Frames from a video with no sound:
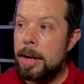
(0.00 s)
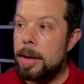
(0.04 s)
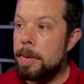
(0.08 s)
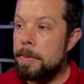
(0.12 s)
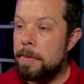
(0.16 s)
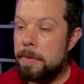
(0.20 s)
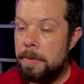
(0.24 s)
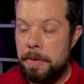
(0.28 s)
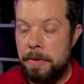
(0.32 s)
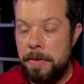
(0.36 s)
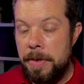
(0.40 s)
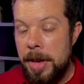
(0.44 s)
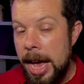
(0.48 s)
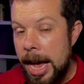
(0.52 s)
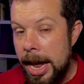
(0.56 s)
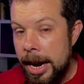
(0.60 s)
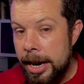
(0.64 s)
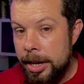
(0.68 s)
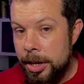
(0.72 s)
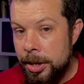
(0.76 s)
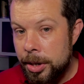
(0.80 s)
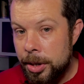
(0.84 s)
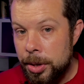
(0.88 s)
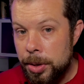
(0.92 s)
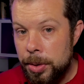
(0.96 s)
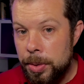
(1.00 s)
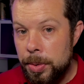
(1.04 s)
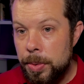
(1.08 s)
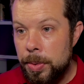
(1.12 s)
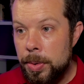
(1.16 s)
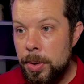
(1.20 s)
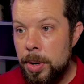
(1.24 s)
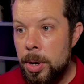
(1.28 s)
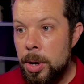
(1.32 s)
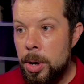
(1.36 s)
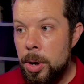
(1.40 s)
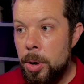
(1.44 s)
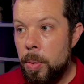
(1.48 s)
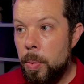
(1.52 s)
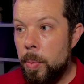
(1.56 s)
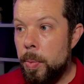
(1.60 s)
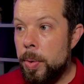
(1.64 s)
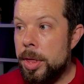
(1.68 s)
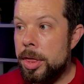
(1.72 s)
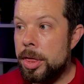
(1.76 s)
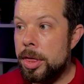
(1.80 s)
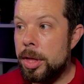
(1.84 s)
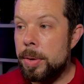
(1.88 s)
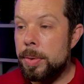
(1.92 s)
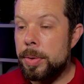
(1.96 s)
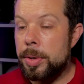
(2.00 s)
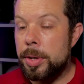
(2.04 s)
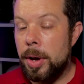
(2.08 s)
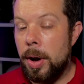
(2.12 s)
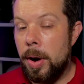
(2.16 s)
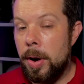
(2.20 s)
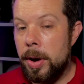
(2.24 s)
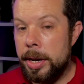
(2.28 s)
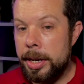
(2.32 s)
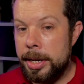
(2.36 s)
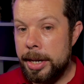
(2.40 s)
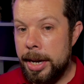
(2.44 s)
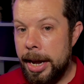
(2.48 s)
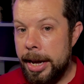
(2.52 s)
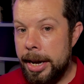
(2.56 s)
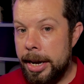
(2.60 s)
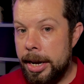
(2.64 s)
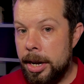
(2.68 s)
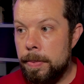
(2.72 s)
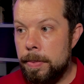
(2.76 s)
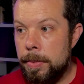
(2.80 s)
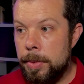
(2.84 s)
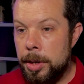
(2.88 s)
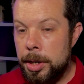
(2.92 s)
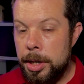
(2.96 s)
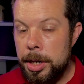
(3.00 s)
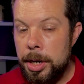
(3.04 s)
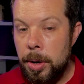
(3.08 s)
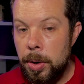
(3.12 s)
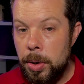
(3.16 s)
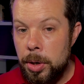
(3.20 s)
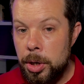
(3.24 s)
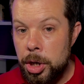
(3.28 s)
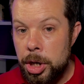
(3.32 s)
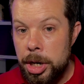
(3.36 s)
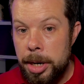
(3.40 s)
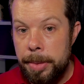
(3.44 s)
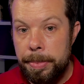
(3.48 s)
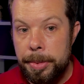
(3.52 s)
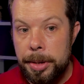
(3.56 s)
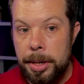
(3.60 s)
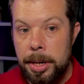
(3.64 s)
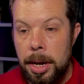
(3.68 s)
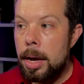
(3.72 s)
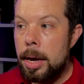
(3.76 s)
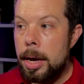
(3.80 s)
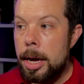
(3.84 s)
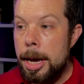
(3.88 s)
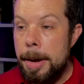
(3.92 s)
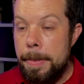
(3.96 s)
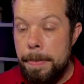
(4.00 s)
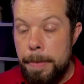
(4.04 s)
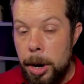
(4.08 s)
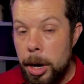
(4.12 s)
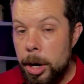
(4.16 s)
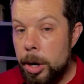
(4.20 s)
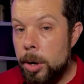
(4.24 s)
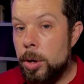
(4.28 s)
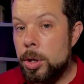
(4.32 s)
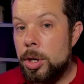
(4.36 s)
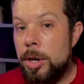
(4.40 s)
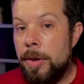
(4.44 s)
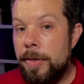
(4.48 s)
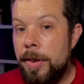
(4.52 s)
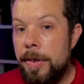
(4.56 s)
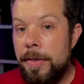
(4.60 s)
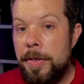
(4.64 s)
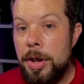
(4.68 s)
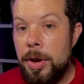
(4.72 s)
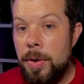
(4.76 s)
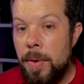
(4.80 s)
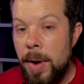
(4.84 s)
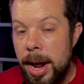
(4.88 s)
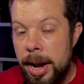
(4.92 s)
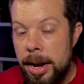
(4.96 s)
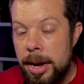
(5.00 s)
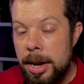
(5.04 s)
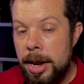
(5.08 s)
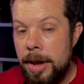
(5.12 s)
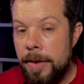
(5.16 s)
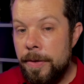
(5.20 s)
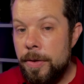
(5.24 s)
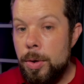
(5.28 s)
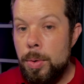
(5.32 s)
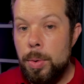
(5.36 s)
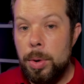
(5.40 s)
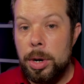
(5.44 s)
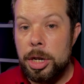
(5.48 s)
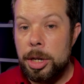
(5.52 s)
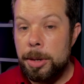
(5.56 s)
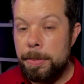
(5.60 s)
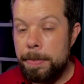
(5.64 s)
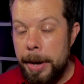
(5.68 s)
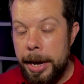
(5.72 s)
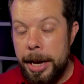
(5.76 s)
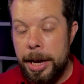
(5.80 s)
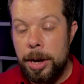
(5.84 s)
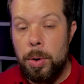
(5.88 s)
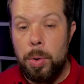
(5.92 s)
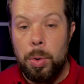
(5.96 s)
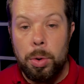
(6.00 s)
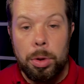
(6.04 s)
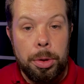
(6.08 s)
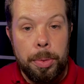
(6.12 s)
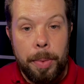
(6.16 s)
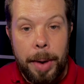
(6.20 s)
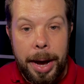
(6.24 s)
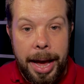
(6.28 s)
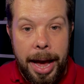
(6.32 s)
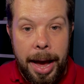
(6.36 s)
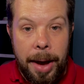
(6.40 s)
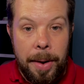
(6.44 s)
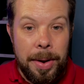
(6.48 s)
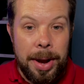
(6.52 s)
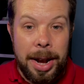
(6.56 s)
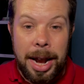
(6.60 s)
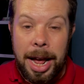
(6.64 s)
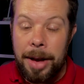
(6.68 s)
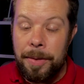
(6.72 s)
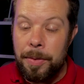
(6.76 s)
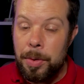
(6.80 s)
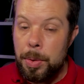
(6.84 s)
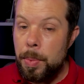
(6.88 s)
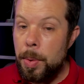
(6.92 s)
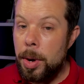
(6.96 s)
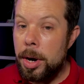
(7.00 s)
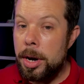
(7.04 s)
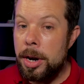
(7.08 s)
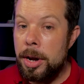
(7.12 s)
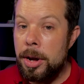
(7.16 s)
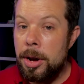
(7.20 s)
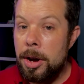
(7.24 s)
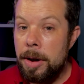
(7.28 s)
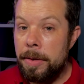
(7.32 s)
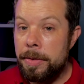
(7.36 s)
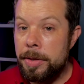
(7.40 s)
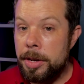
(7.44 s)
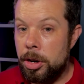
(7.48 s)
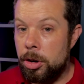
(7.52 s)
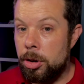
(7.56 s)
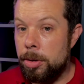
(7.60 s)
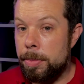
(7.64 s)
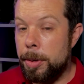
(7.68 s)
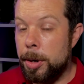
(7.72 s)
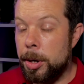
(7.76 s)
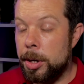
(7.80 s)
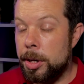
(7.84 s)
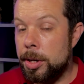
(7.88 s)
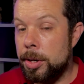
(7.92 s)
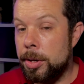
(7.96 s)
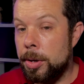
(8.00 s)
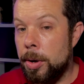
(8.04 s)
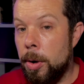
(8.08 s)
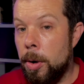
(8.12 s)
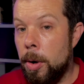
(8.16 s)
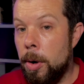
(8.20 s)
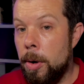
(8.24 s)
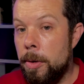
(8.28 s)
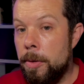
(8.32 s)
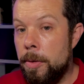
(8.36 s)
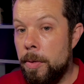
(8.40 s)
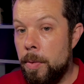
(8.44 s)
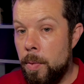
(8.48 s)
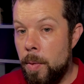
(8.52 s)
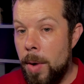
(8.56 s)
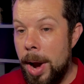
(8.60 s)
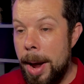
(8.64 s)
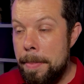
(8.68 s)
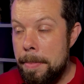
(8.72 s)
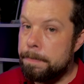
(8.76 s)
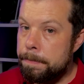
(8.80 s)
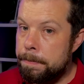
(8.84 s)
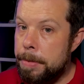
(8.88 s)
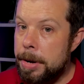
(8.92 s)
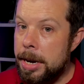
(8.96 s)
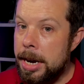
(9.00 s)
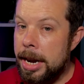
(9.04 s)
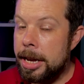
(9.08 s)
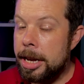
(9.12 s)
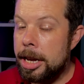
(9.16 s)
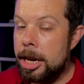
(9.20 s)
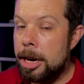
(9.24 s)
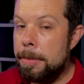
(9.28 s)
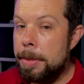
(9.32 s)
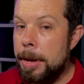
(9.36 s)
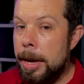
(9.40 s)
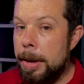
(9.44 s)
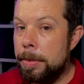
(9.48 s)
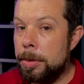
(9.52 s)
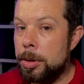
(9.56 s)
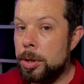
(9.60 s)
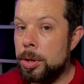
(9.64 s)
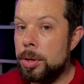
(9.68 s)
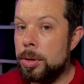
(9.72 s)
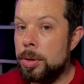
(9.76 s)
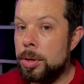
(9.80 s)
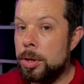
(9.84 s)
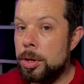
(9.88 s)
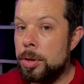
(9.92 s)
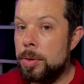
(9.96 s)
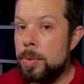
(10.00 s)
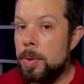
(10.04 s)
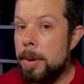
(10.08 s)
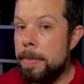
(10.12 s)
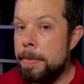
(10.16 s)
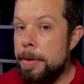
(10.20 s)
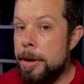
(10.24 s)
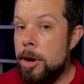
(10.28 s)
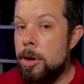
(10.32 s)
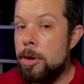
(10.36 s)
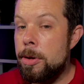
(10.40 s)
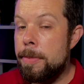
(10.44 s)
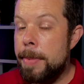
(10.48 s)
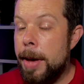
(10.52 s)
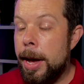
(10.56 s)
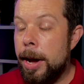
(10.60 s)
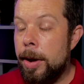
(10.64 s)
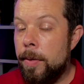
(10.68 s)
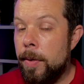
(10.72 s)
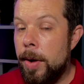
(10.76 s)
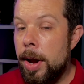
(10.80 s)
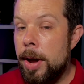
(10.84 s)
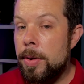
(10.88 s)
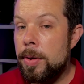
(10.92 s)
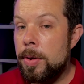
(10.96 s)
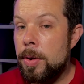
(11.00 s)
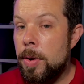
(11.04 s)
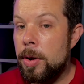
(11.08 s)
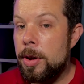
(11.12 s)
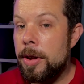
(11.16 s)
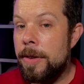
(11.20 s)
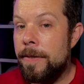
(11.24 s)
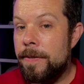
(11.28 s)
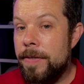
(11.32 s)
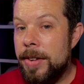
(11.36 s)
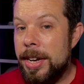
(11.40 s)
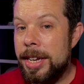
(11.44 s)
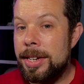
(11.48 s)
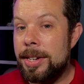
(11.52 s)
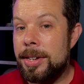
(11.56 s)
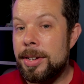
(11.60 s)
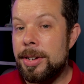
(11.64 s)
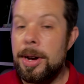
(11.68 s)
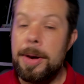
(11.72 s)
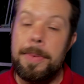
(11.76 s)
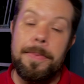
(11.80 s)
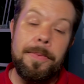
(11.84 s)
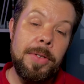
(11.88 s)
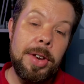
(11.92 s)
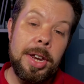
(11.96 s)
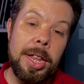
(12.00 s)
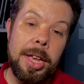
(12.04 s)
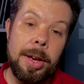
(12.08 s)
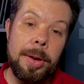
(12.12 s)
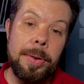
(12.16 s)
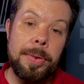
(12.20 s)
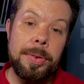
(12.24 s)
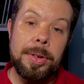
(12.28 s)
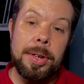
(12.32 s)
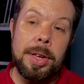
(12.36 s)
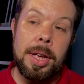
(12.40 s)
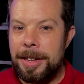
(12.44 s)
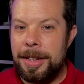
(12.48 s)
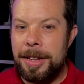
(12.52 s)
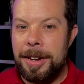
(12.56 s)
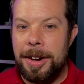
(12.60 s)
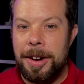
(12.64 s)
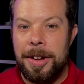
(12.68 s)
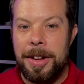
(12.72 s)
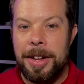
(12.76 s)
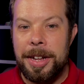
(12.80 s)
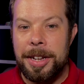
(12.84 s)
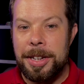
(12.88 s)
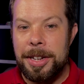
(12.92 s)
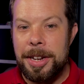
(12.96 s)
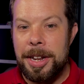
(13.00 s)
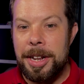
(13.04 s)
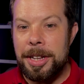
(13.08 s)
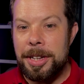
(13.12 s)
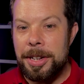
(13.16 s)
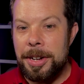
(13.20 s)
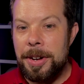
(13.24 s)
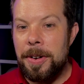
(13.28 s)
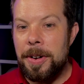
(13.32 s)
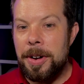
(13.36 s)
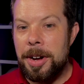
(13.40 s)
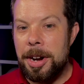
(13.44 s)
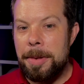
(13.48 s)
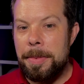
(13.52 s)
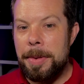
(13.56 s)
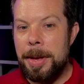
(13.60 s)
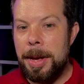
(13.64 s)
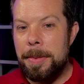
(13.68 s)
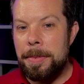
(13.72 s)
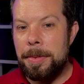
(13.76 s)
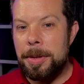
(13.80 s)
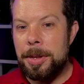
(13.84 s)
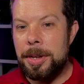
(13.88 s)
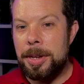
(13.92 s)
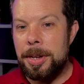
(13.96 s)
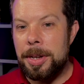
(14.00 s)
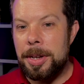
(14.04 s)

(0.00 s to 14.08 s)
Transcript: fairly soon with those Ice Lake Xeon chips. It might cost you fifty grand if you want to spec it all the way out and have you one and a half terabytes of RAM, but it ain't going to be able to do a blurry background on your FaceTime videos. You know, it's it's not going to be able to.